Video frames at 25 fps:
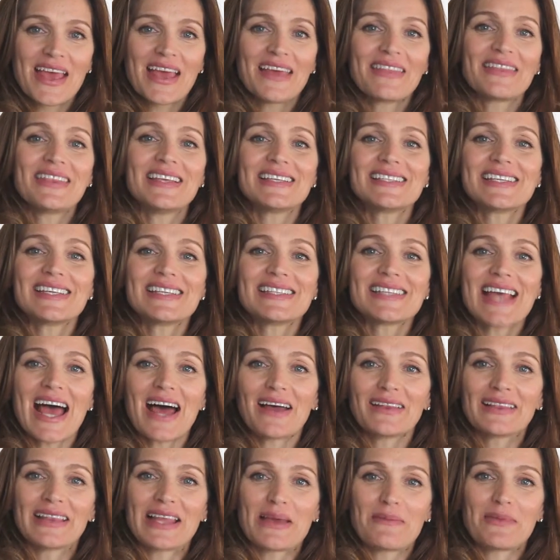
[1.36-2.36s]
This is
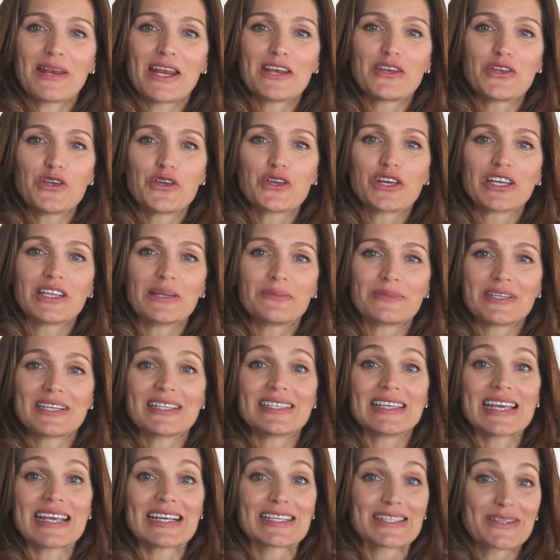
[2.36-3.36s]
our lemon and
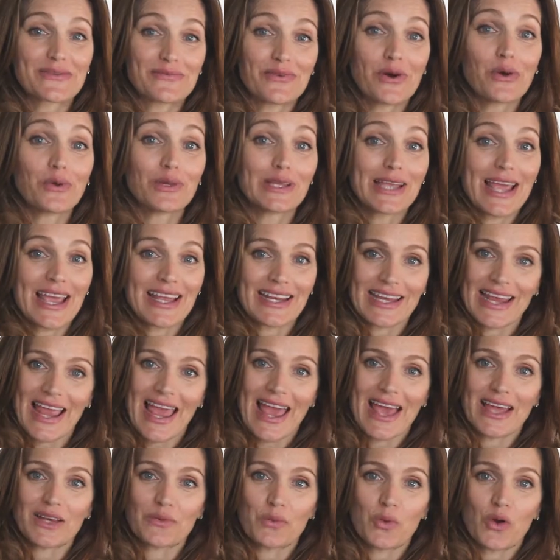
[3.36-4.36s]
eucalyptus exfoliating
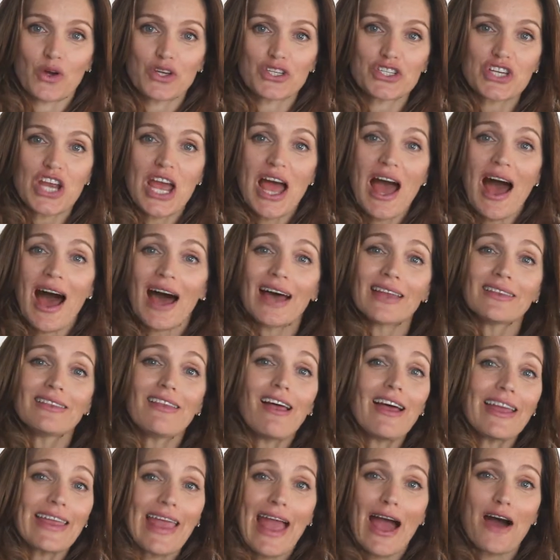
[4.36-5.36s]
hand wash.
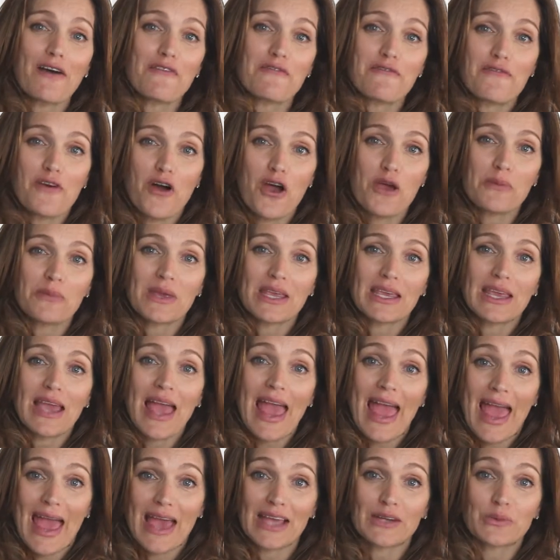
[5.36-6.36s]
Unlike our foaming
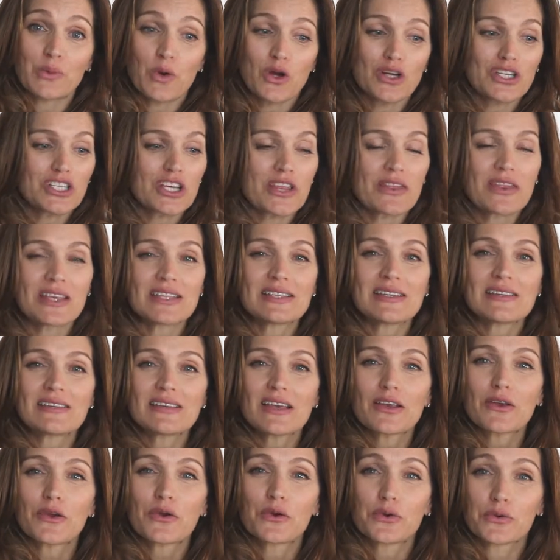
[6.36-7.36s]
hand wash, this is
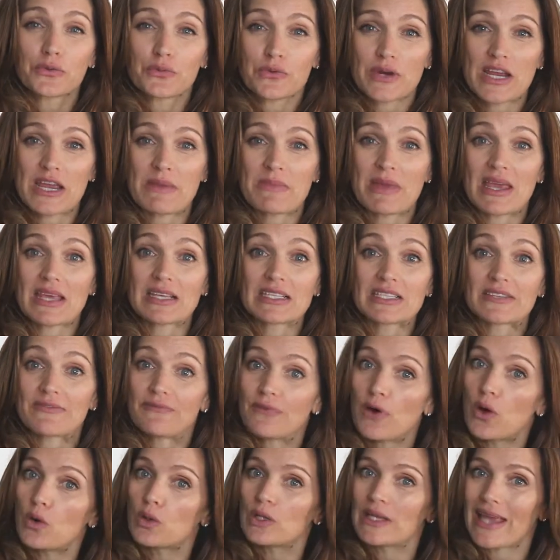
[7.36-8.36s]
a cream
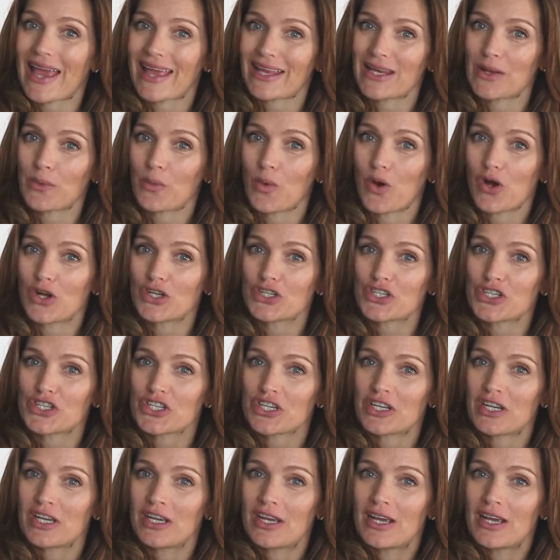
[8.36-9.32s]
exfoliating wash.